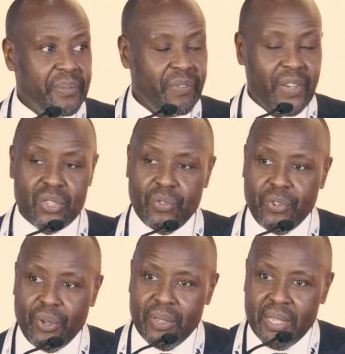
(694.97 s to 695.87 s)
first of
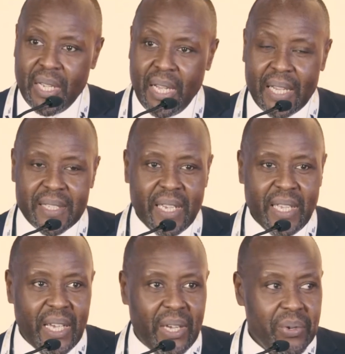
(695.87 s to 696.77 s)
all, as
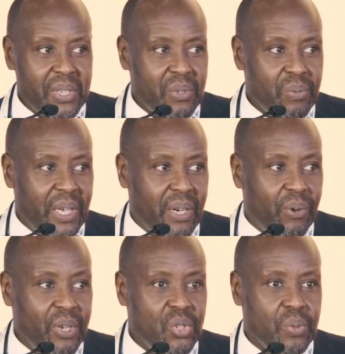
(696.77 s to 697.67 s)
Kenya Airways, we are
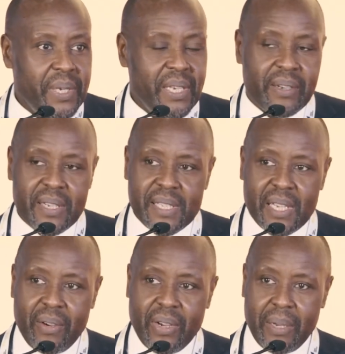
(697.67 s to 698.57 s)
going to be
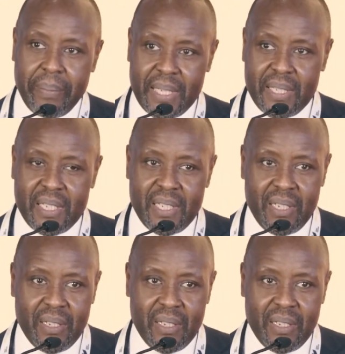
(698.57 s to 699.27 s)
increasing our capacity